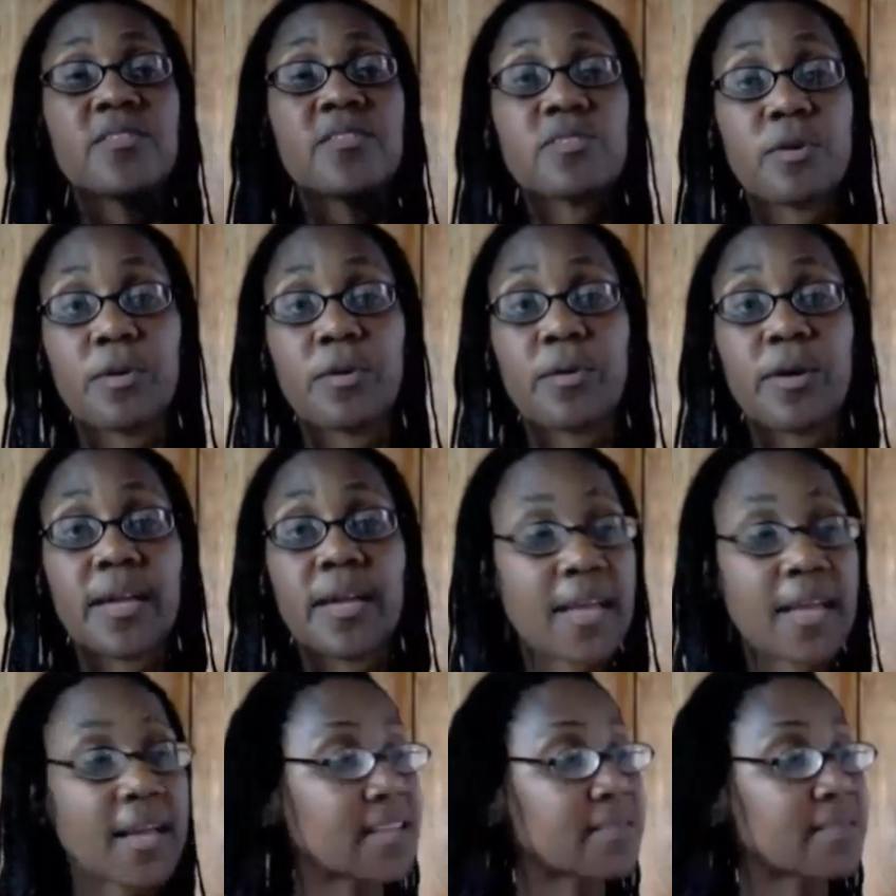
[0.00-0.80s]
So
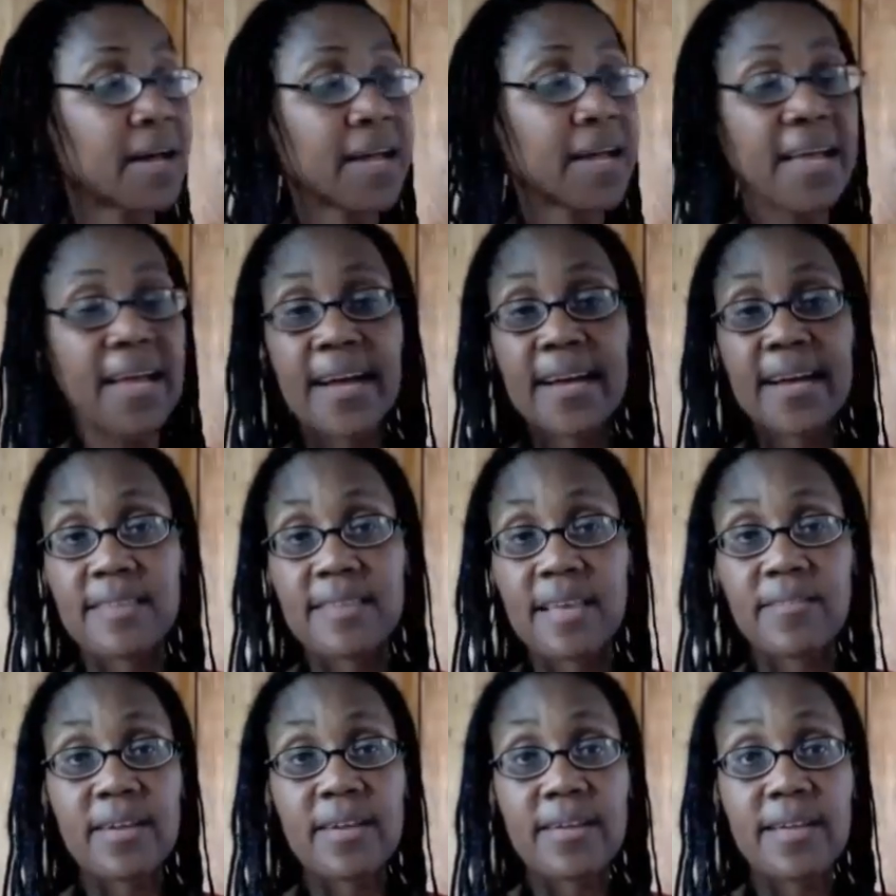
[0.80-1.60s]
in case my eyes
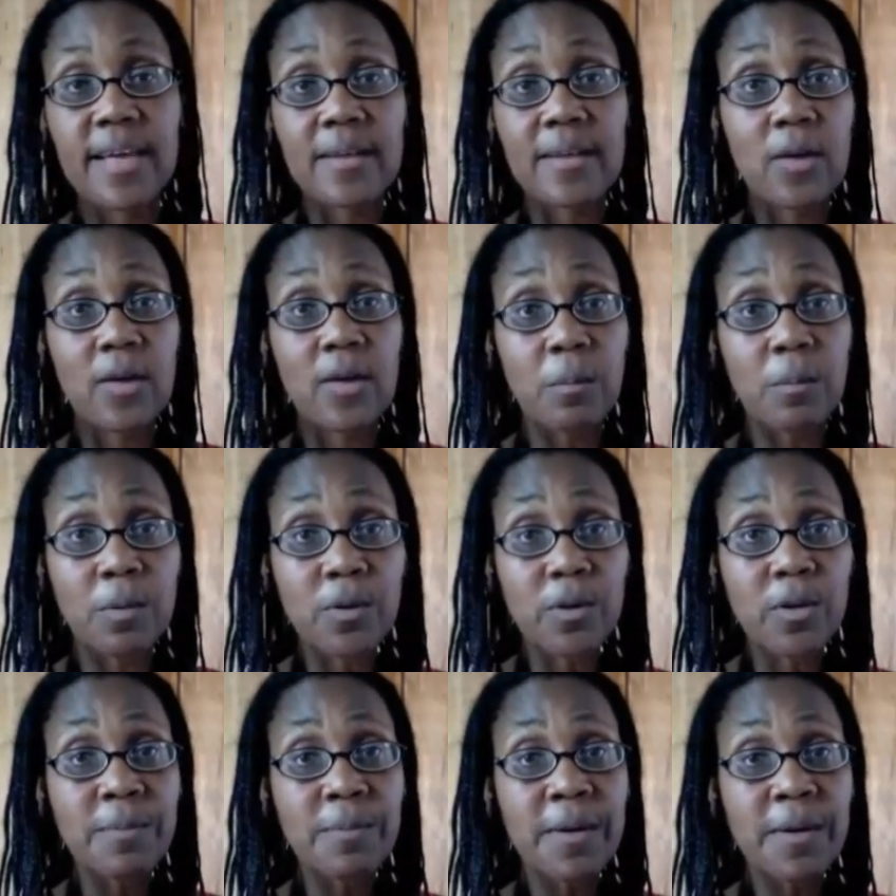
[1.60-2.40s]
haven't gotten all
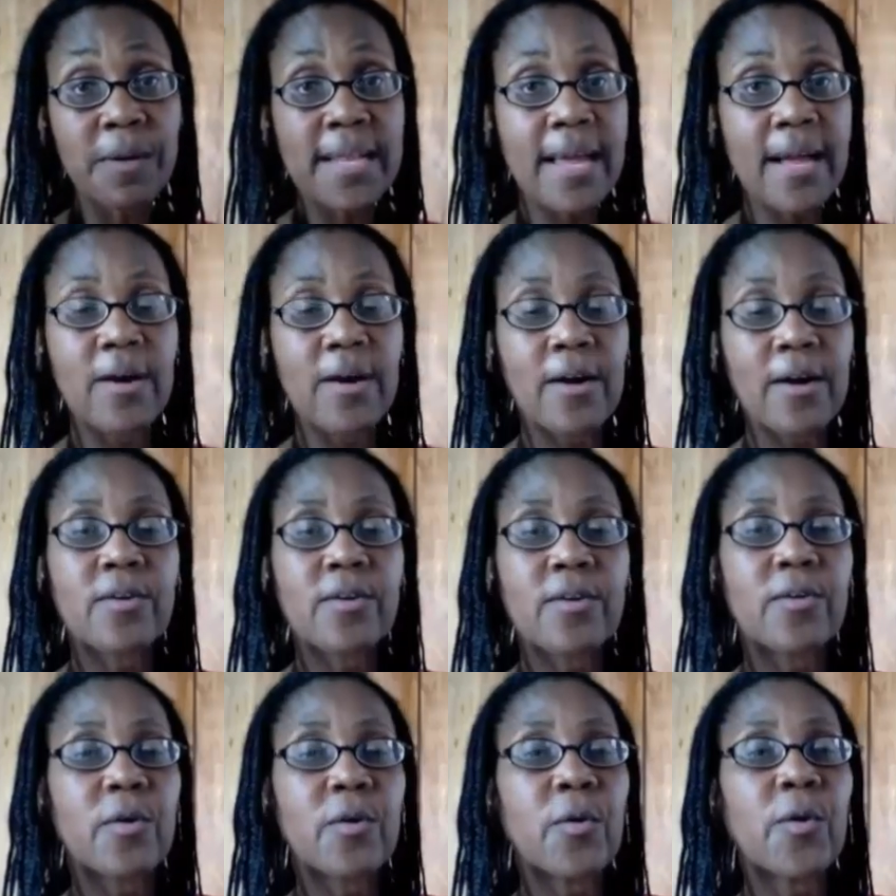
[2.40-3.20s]
blurry by
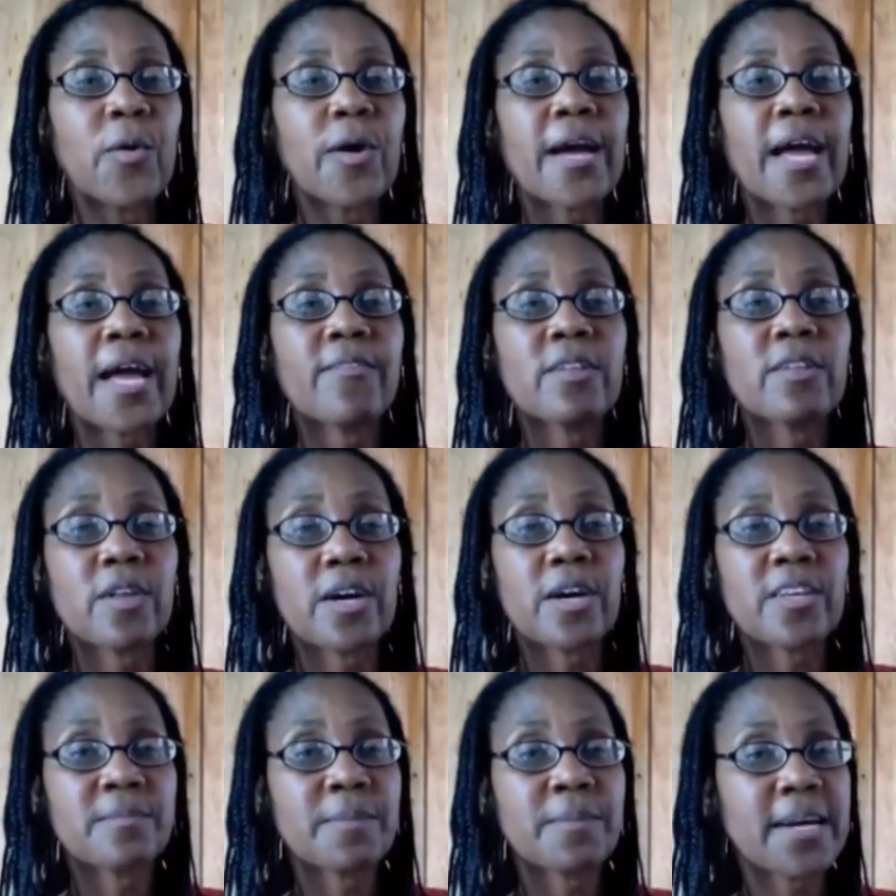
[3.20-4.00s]
now, or I haven't
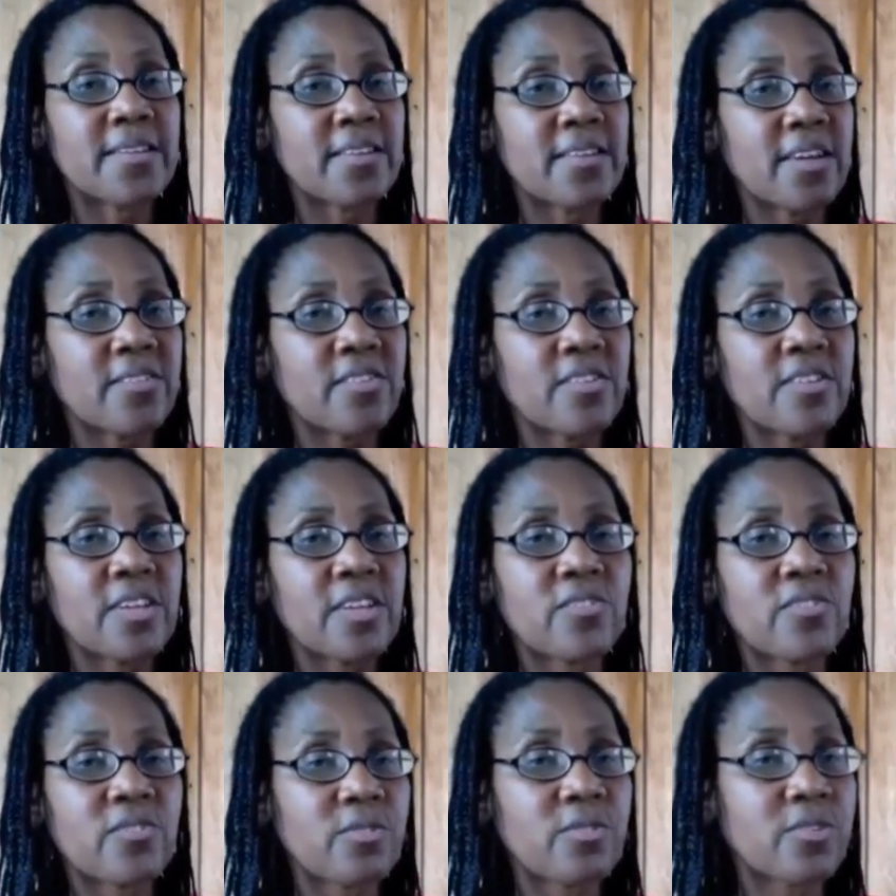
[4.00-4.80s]
lost my attention,
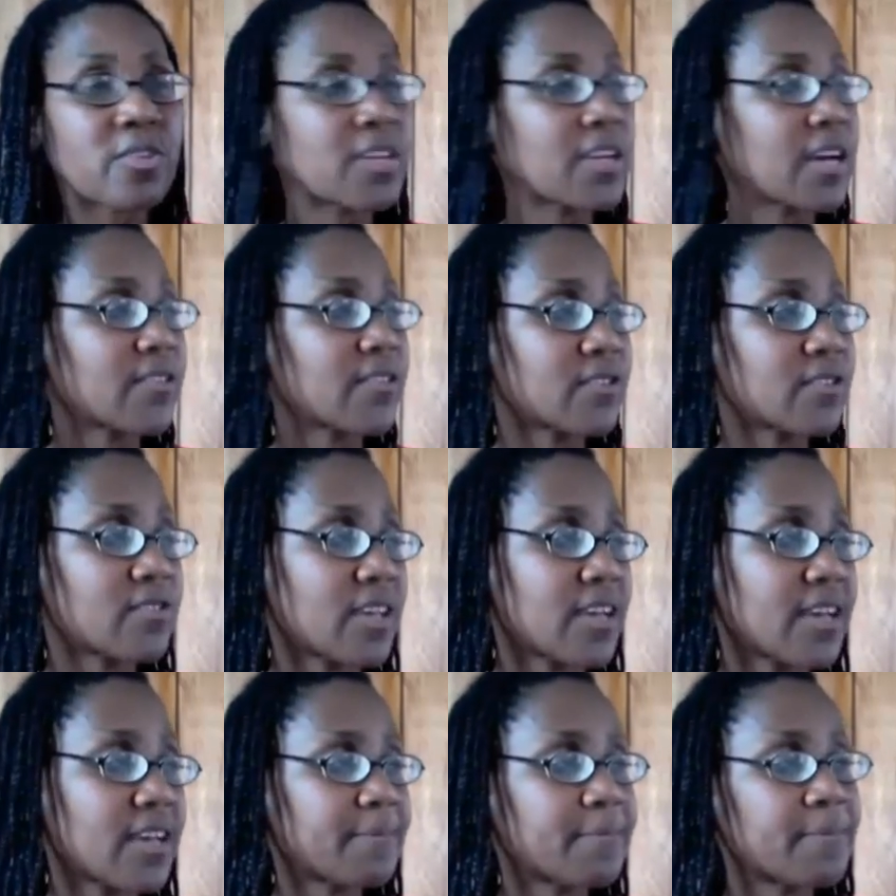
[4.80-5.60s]
let's turn to the other
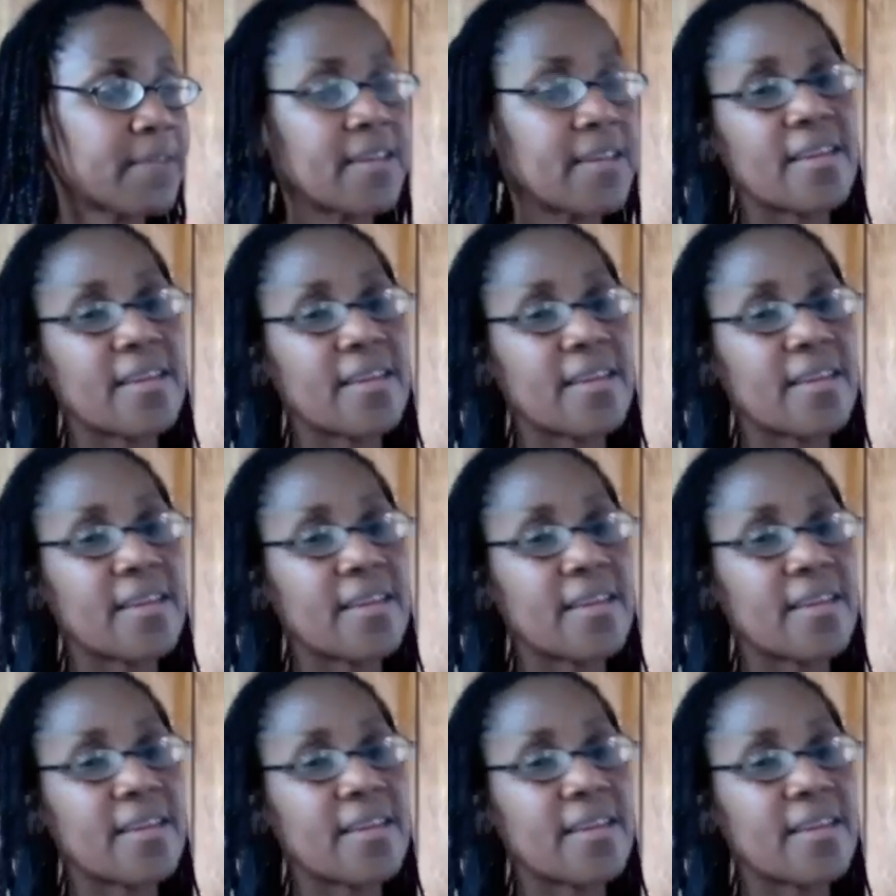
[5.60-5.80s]
side.